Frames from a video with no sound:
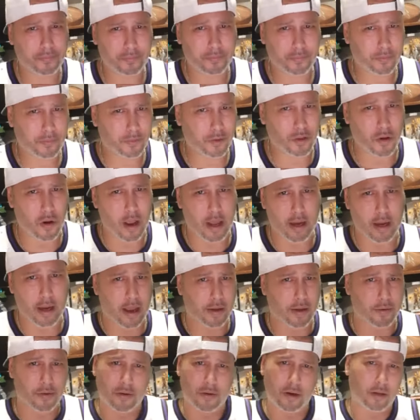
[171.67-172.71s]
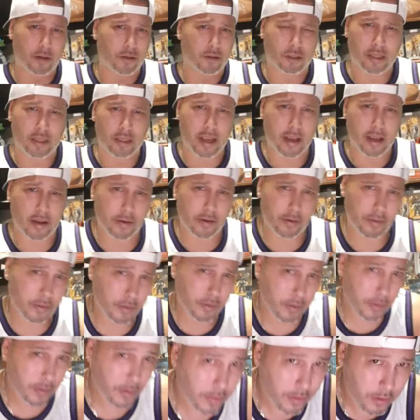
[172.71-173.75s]
So I don't understand.
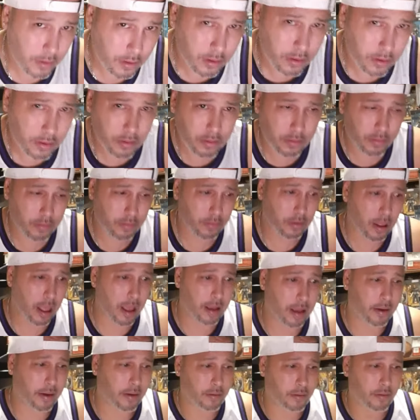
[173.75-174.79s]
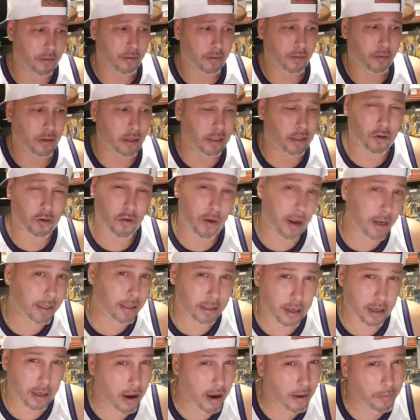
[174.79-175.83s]
Like, it's
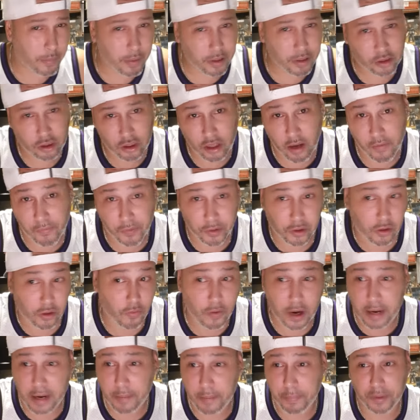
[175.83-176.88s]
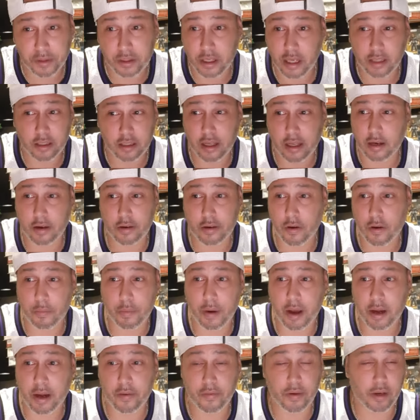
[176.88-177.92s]
crazy how much stuff was already predicted and
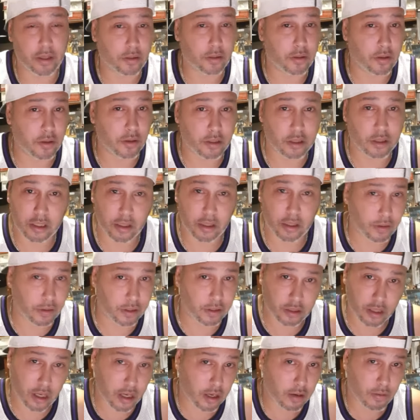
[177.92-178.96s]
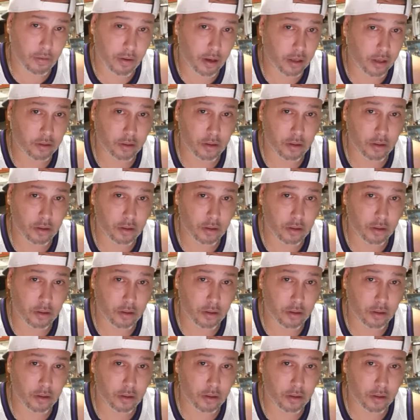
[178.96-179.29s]
nobody really took it serious anyway.